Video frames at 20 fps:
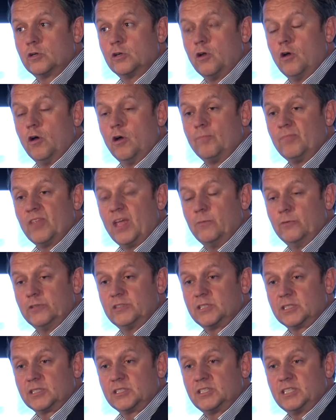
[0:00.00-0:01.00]
it on and
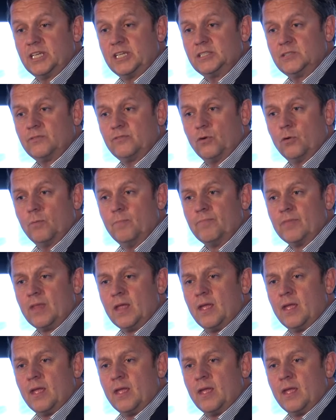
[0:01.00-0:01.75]
was successful.